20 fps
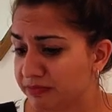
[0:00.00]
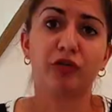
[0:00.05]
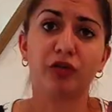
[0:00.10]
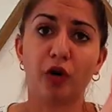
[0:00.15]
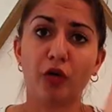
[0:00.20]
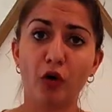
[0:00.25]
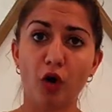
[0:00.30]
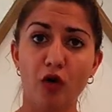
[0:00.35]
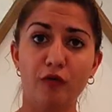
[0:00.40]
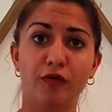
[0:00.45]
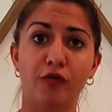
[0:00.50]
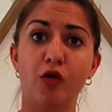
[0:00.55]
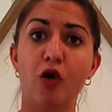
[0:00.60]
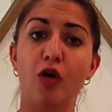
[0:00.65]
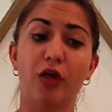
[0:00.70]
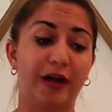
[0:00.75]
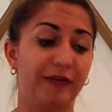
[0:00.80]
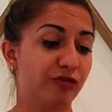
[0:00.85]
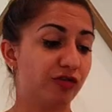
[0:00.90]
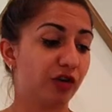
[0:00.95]
So
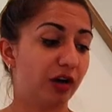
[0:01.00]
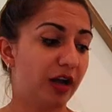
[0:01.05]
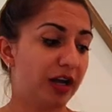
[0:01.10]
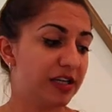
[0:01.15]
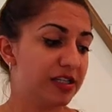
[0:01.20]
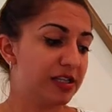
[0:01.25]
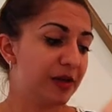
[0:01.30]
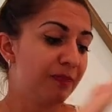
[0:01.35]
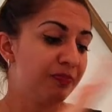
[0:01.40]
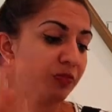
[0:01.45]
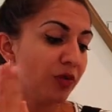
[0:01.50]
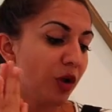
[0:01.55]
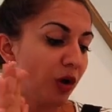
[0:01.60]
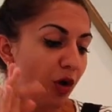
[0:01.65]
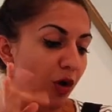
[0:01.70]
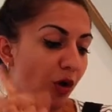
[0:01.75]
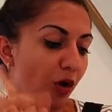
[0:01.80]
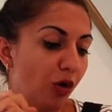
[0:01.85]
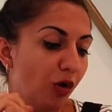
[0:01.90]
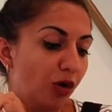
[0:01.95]
overall, I've tried
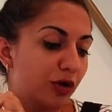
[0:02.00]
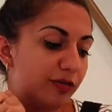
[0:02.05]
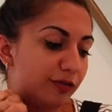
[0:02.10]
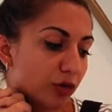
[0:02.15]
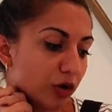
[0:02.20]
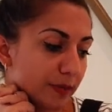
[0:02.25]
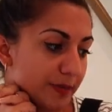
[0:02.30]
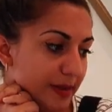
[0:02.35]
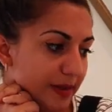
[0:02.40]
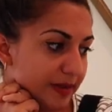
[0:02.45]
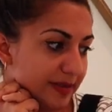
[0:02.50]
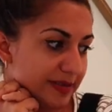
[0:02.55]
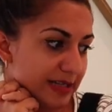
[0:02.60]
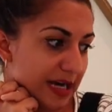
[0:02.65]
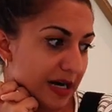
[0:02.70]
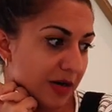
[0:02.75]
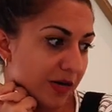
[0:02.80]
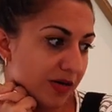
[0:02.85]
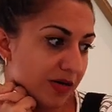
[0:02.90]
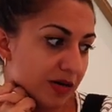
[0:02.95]
all four bugs
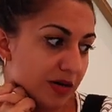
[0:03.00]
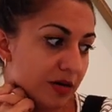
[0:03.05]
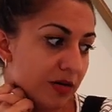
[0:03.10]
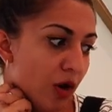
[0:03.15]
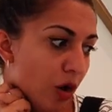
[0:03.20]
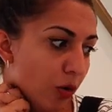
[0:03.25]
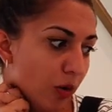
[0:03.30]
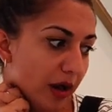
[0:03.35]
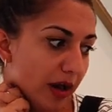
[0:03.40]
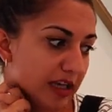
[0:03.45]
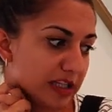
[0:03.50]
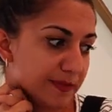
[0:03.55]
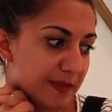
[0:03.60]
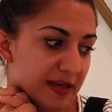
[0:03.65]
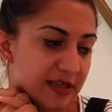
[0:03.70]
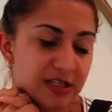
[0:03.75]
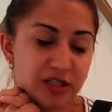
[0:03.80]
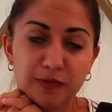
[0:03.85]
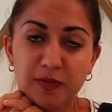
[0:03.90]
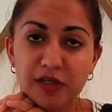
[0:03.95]
now. Not what I
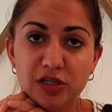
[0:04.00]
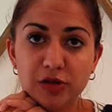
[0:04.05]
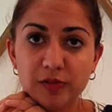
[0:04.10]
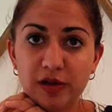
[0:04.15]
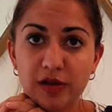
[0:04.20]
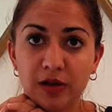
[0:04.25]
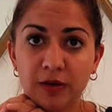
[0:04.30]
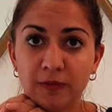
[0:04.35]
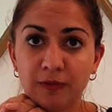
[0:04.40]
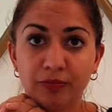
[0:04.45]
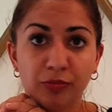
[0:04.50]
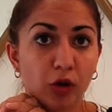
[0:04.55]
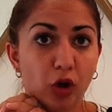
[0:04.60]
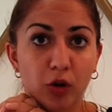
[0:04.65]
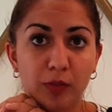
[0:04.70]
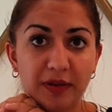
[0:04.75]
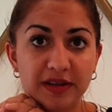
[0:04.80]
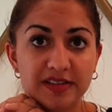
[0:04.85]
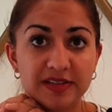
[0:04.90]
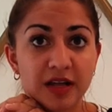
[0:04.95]
expect to be doing
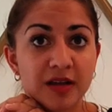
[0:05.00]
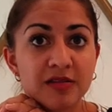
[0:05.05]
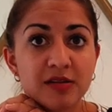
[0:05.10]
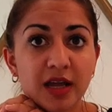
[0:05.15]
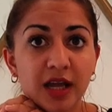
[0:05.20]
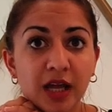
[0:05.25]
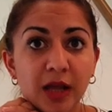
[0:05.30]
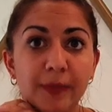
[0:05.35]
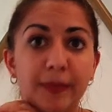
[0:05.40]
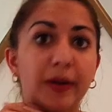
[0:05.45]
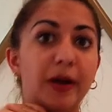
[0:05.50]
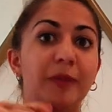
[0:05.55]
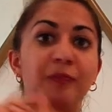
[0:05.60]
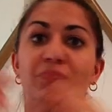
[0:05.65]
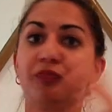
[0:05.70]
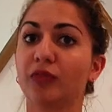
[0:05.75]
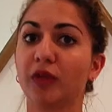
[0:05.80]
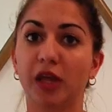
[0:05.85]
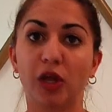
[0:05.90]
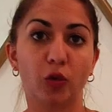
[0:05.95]
on my Sunday,
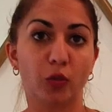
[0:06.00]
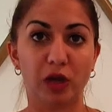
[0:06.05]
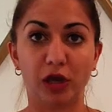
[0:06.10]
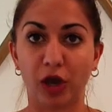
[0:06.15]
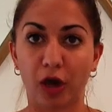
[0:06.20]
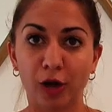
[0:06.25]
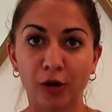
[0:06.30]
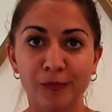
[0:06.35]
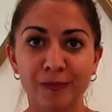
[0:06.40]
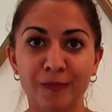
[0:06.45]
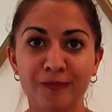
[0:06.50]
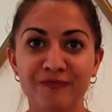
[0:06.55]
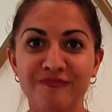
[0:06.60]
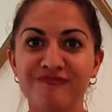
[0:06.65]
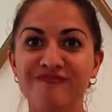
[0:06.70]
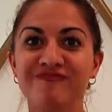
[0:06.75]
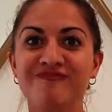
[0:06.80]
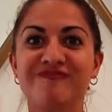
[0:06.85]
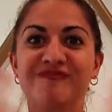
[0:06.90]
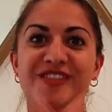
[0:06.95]
but here we go.
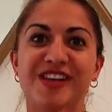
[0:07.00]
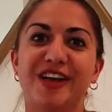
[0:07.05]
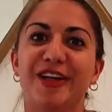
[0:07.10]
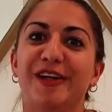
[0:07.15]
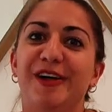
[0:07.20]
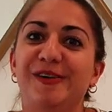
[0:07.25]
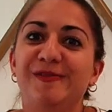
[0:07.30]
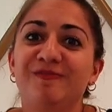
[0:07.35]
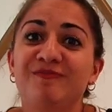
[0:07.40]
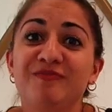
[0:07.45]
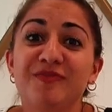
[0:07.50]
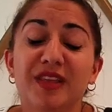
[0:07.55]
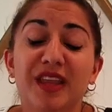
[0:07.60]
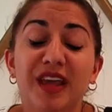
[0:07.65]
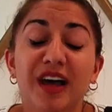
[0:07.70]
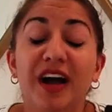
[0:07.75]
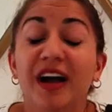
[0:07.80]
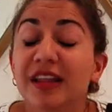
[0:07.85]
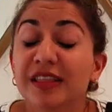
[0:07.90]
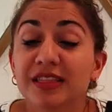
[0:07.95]

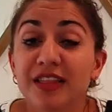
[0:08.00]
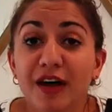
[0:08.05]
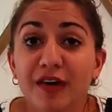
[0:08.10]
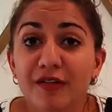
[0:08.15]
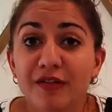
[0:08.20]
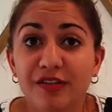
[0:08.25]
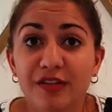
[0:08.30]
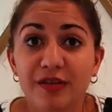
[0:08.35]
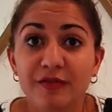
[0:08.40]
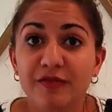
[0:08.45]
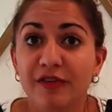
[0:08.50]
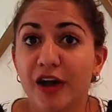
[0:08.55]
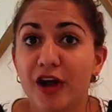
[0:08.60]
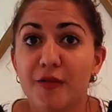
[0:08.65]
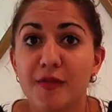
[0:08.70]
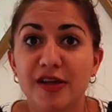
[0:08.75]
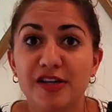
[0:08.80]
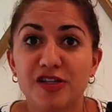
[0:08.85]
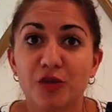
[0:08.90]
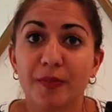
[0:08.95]
I love the
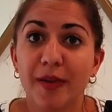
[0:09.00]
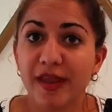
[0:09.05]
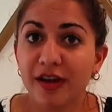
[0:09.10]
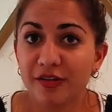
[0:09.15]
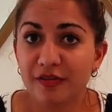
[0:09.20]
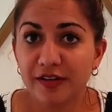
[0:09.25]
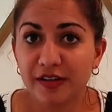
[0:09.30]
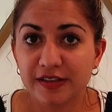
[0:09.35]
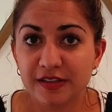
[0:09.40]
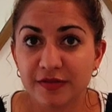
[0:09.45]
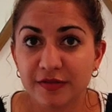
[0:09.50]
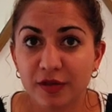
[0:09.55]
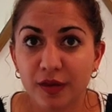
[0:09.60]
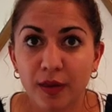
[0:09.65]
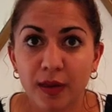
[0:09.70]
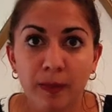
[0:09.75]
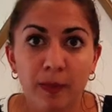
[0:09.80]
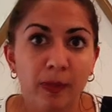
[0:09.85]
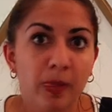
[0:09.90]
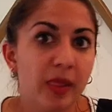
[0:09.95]
environmental benefits of
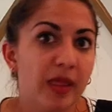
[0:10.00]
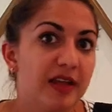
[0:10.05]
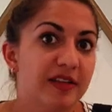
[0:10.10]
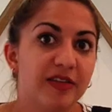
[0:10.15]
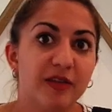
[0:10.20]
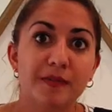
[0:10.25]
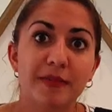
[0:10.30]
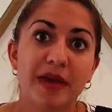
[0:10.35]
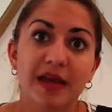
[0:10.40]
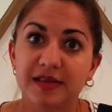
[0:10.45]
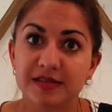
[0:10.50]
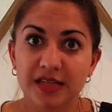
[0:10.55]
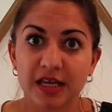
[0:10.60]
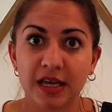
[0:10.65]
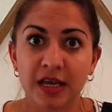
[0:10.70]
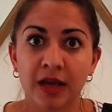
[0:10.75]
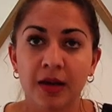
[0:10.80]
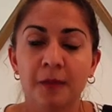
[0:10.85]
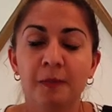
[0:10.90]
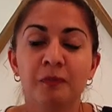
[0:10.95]
them, it's
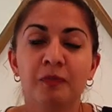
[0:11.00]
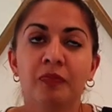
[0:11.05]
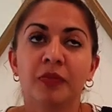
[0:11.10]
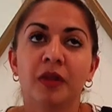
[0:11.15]
amazing,